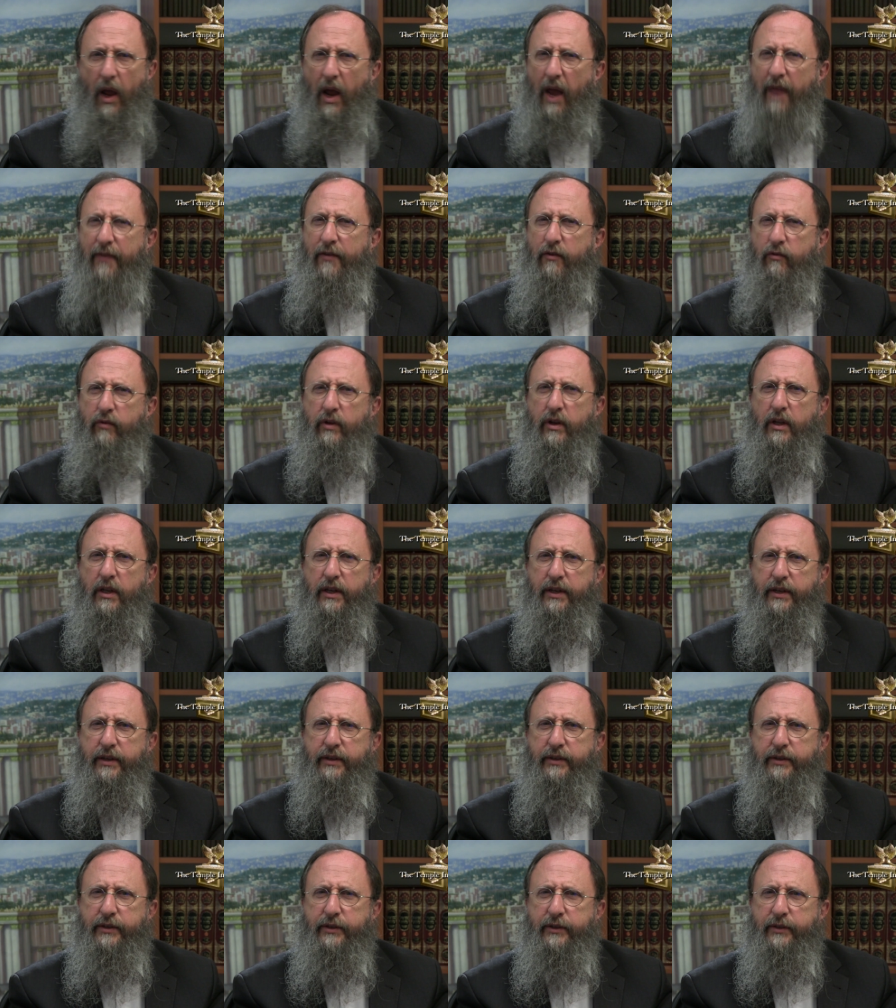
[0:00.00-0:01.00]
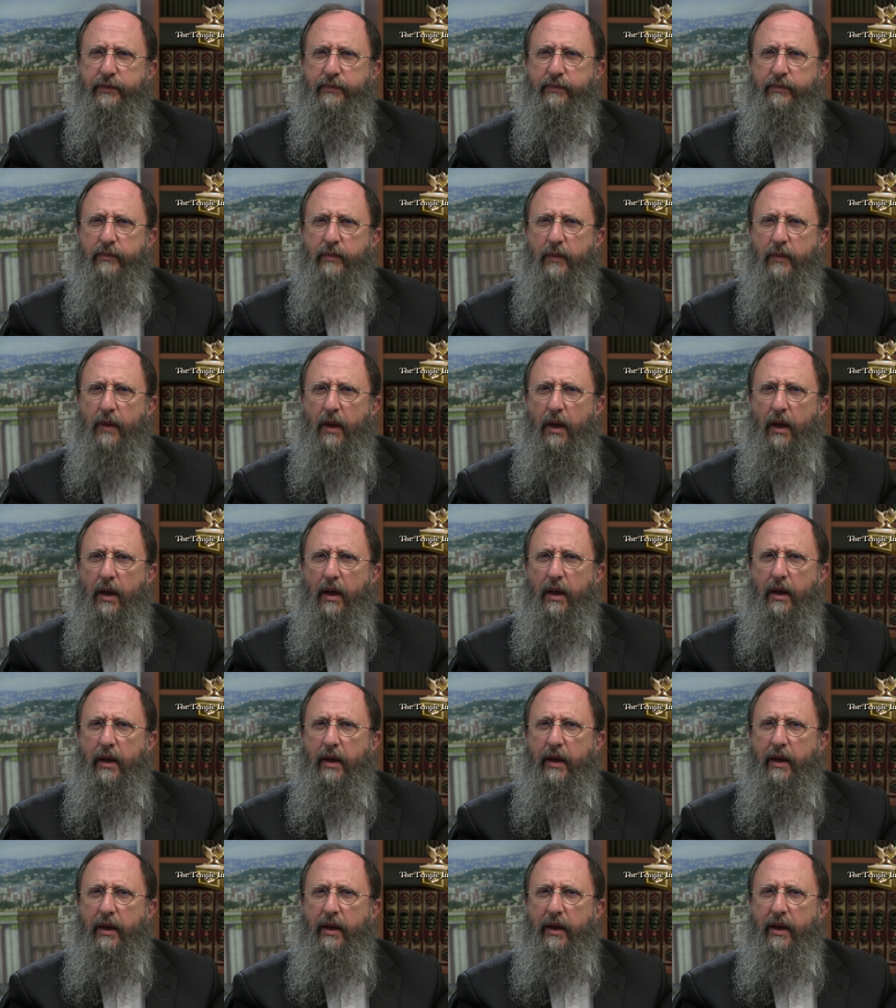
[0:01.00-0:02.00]
And the riddle is,
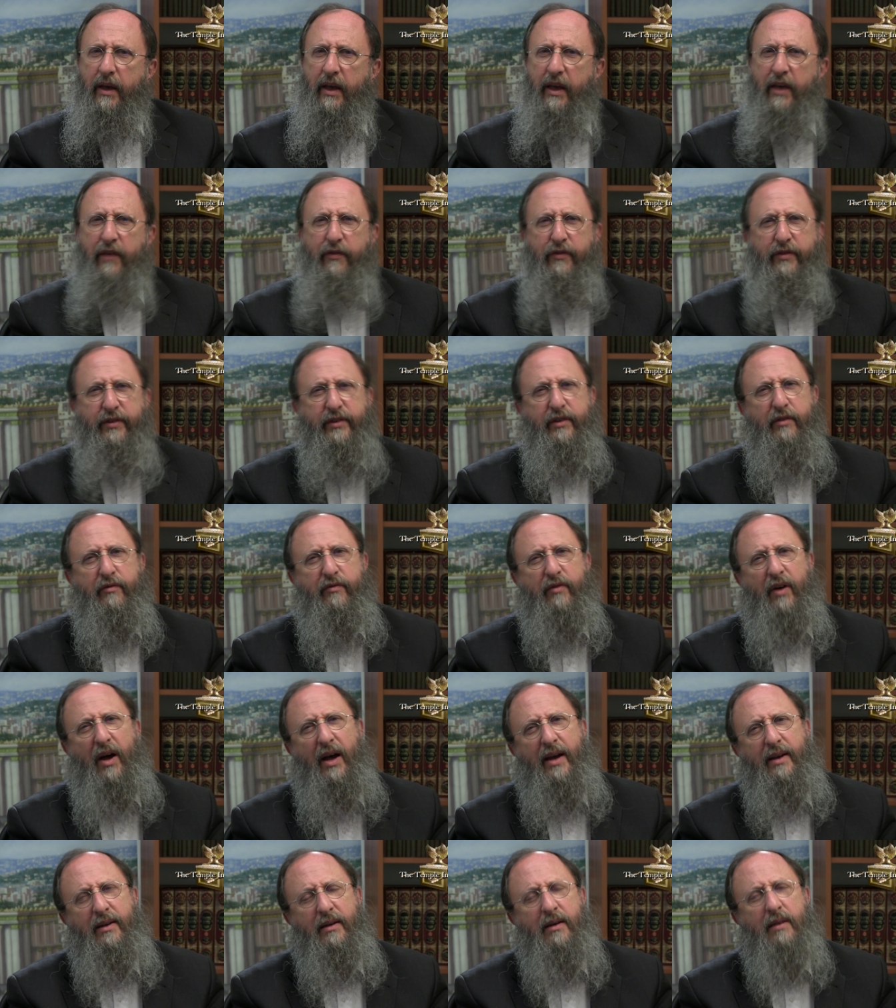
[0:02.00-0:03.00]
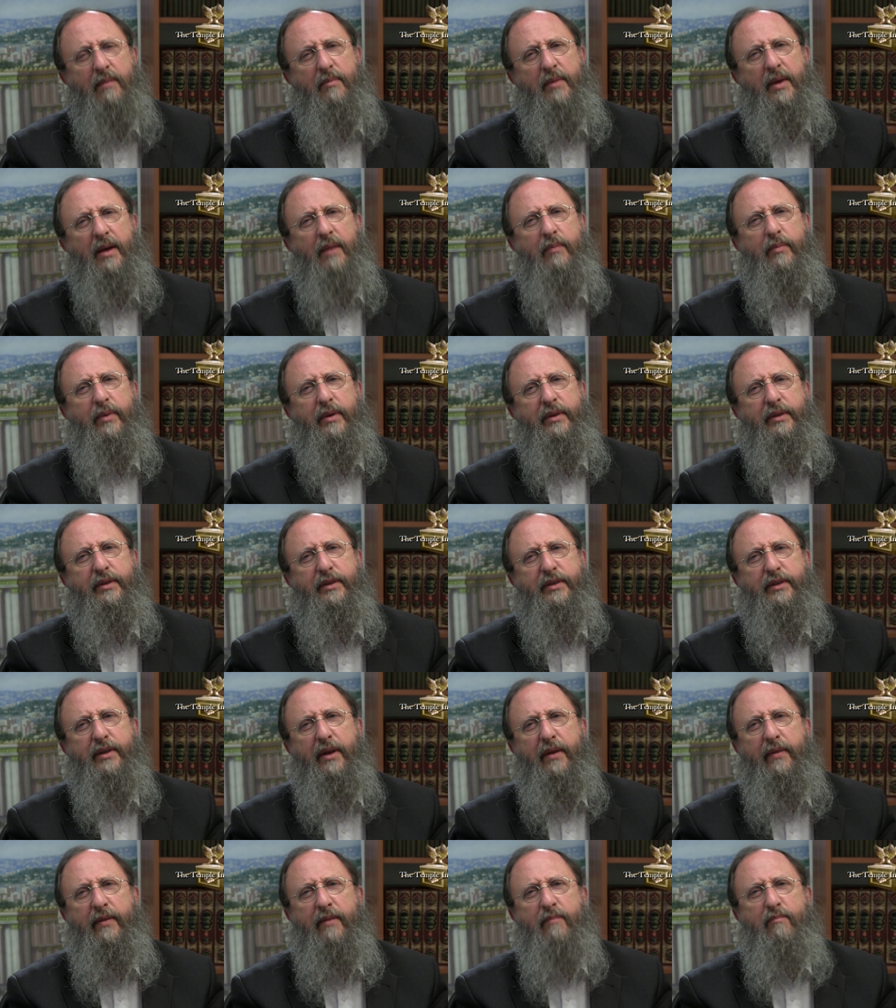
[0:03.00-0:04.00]
if the divine commandments,
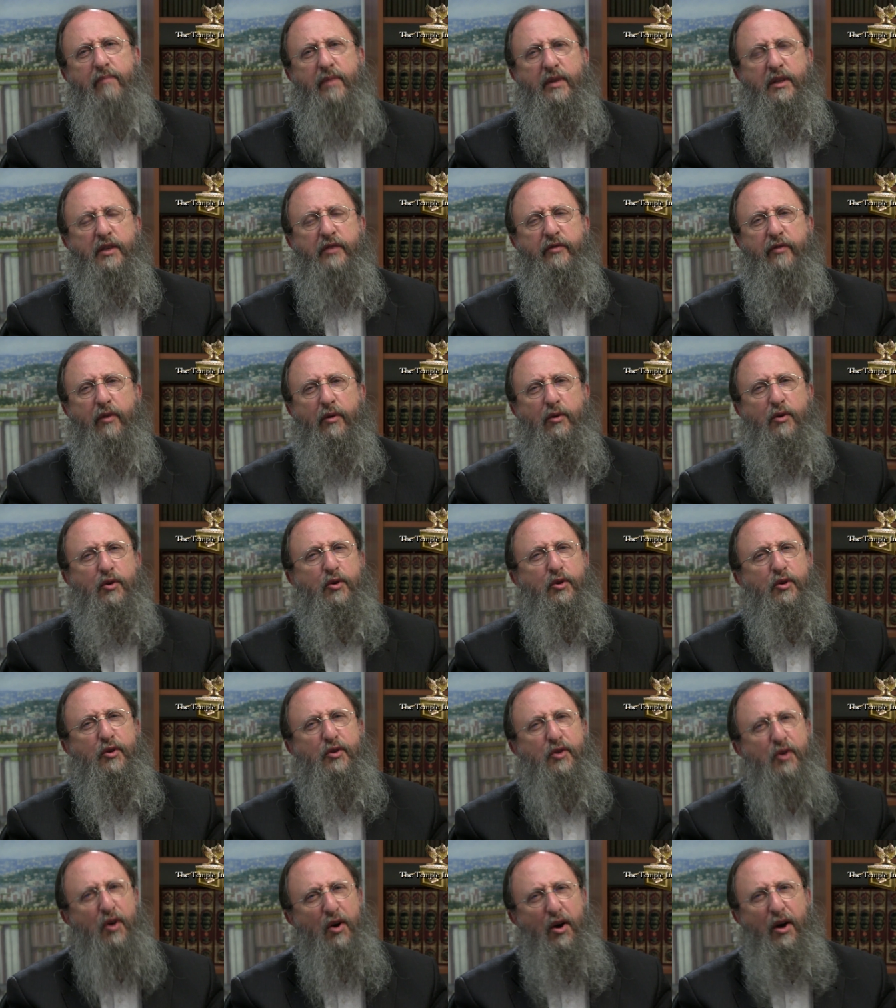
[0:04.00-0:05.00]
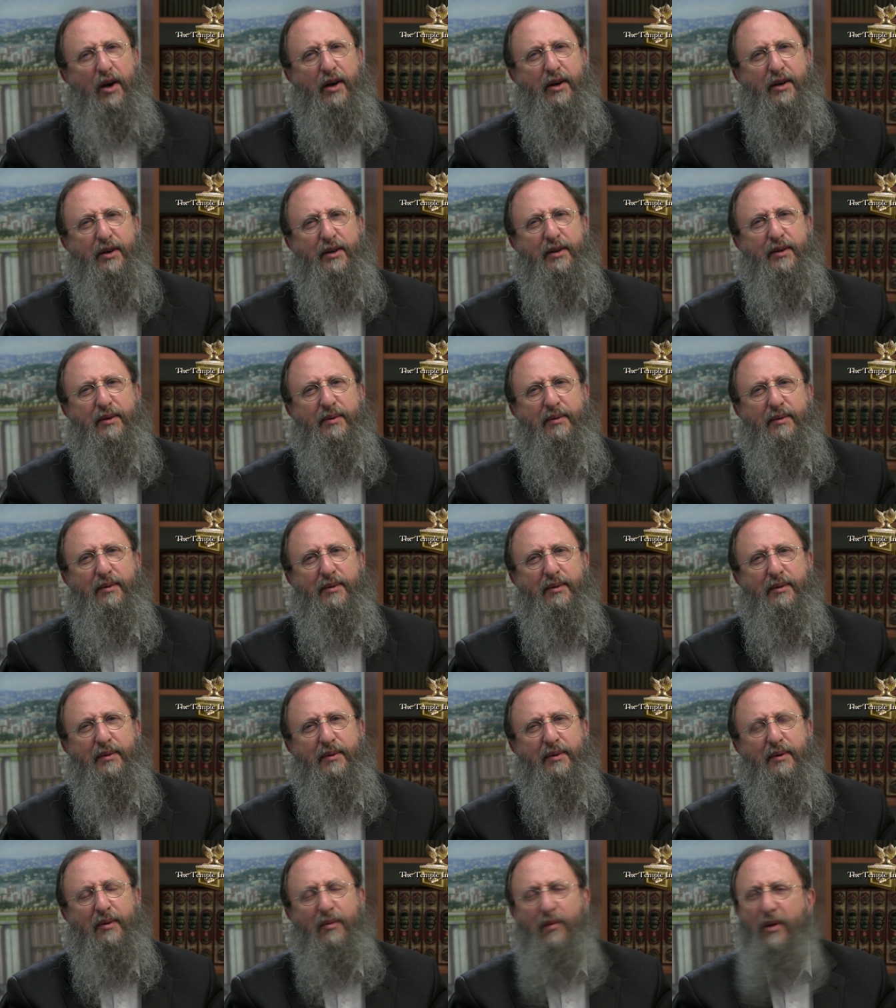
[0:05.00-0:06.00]
the mitzvot, could talk,
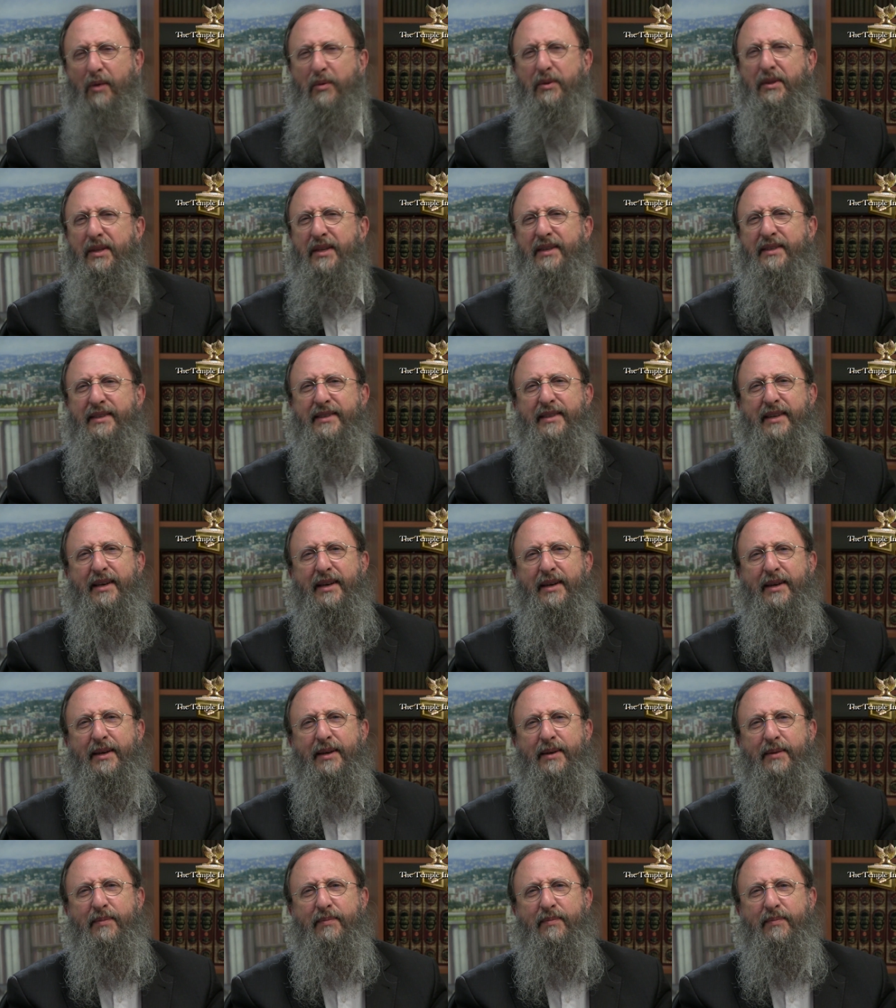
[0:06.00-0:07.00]
what would they say?